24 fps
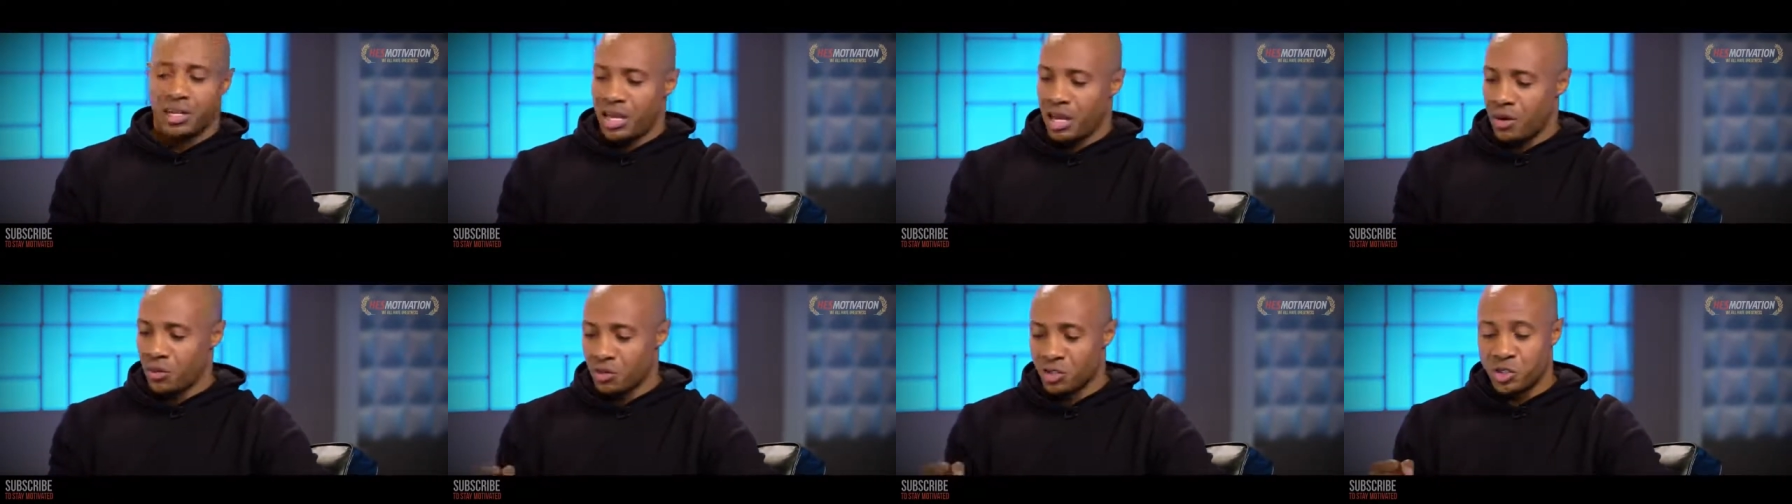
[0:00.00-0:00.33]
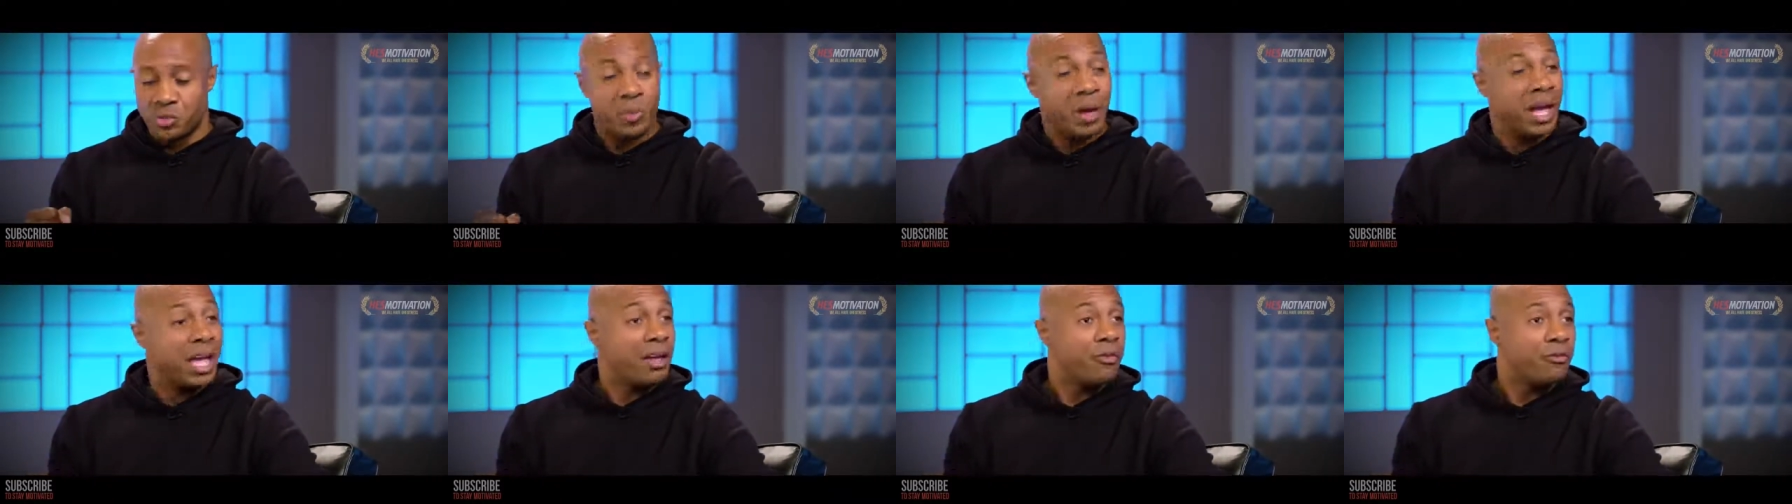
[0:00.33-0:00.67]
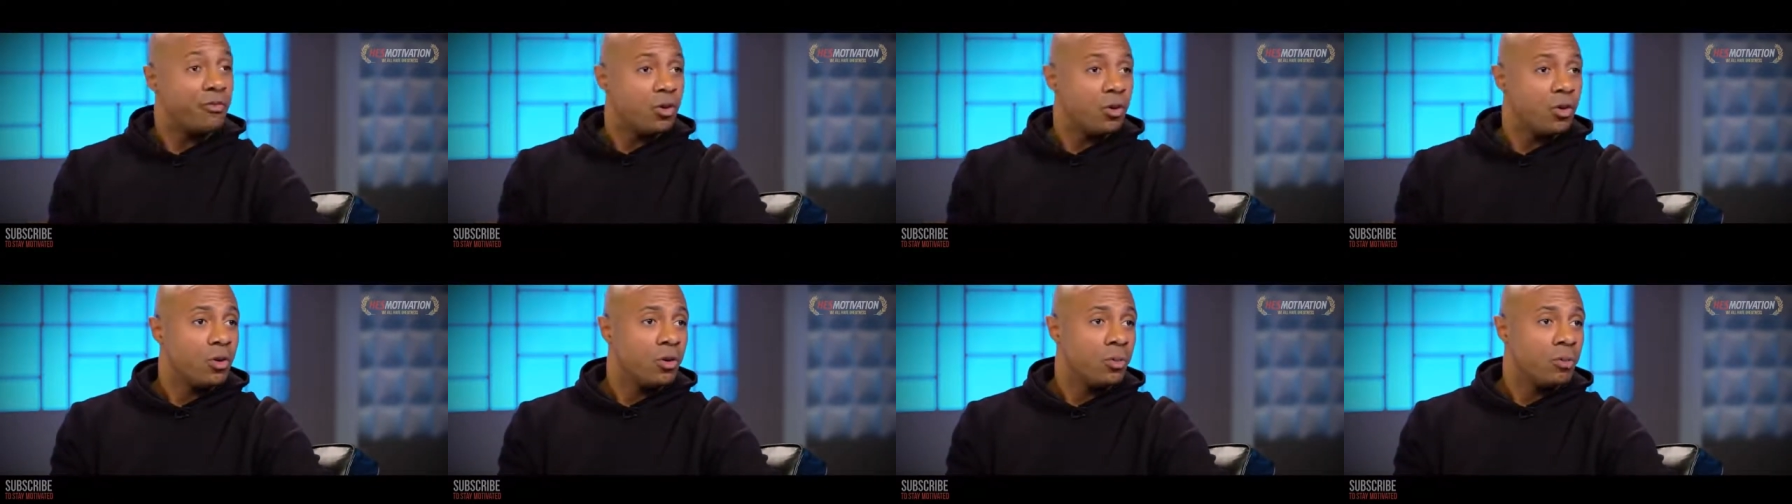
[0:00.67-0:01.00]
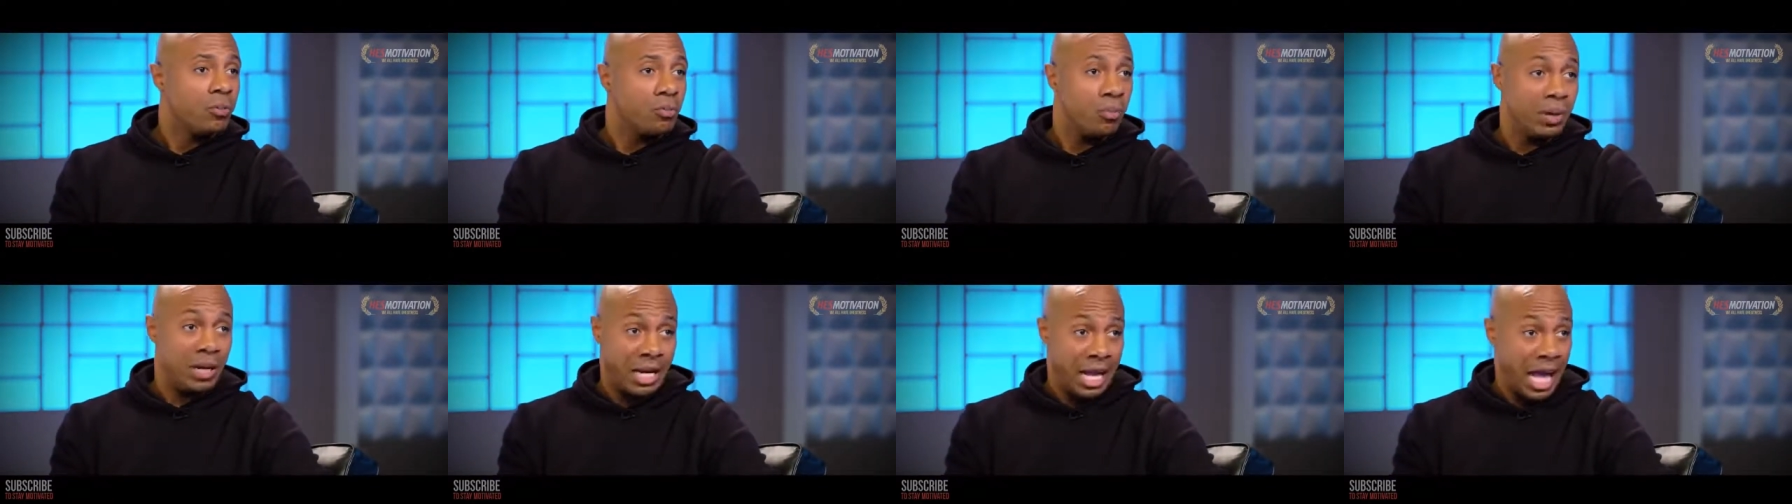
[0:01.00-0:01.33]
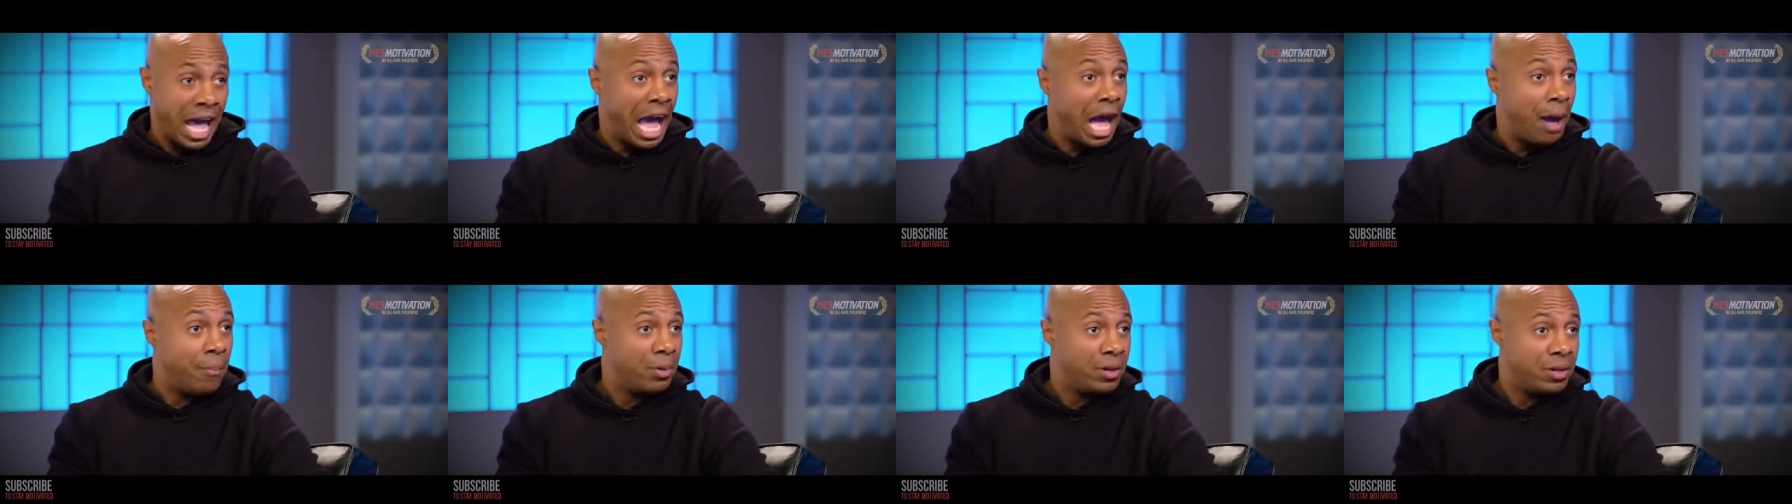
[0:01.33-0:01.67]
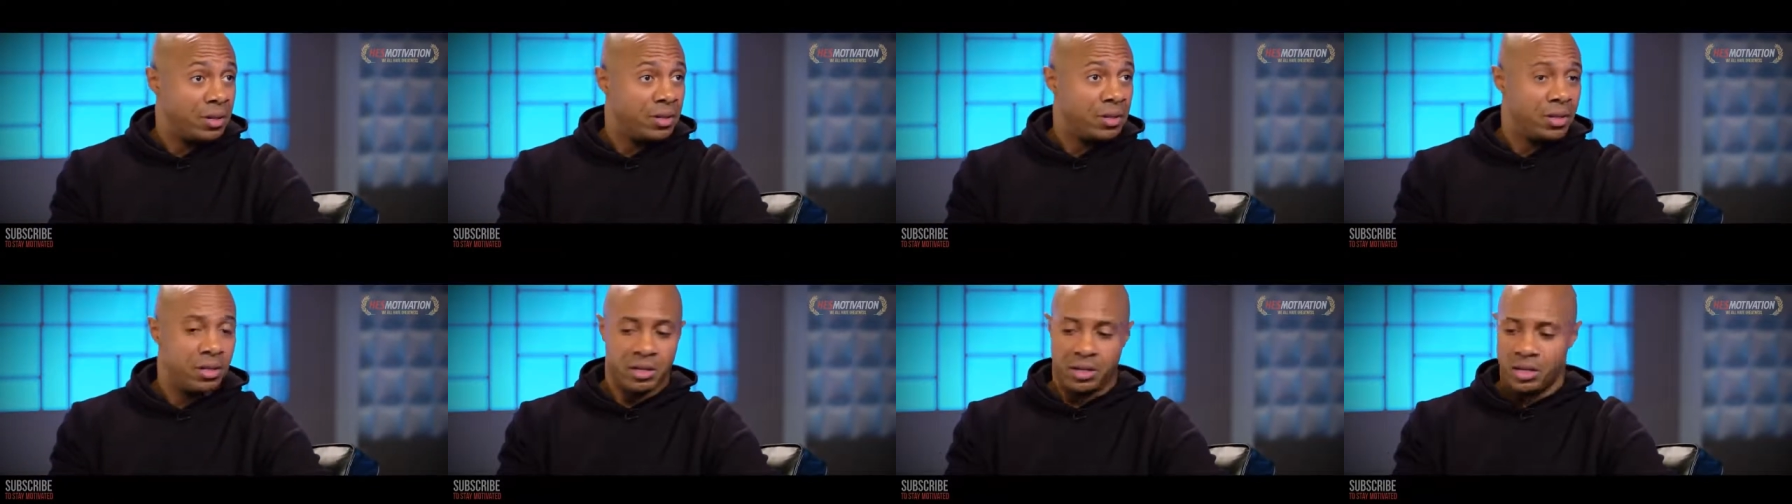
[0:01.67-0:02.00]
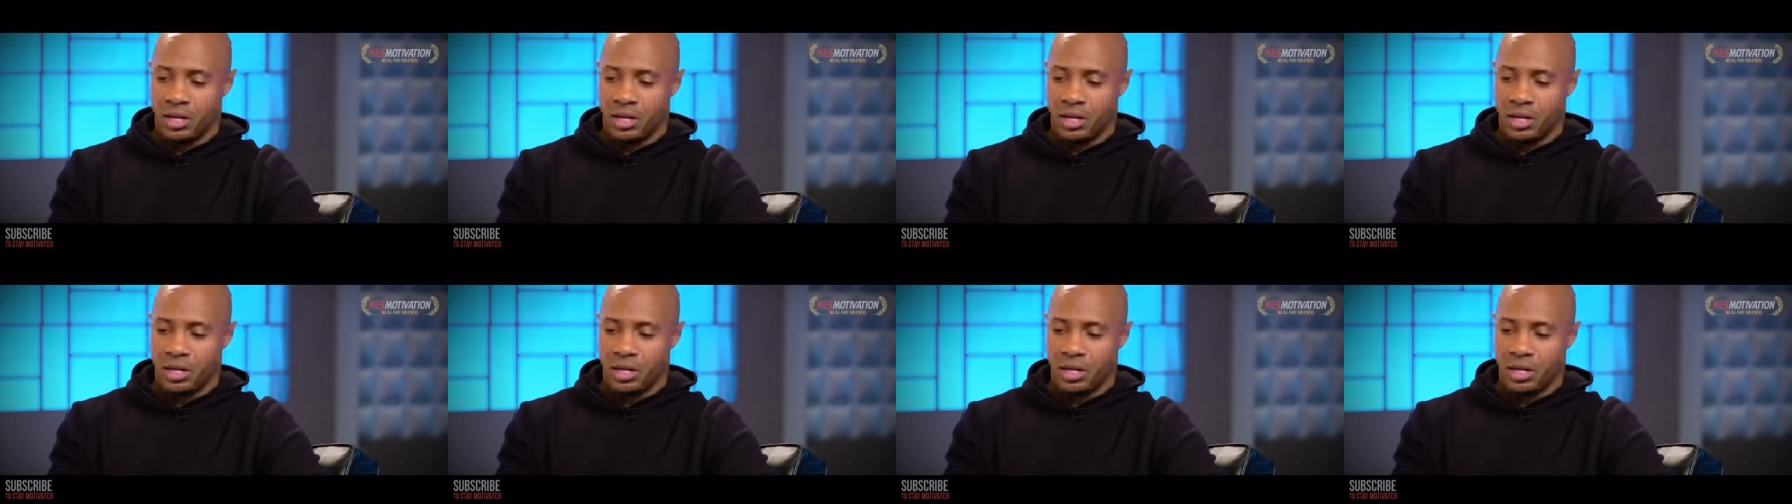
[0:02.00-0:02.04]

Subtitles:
It was painful, but it happened.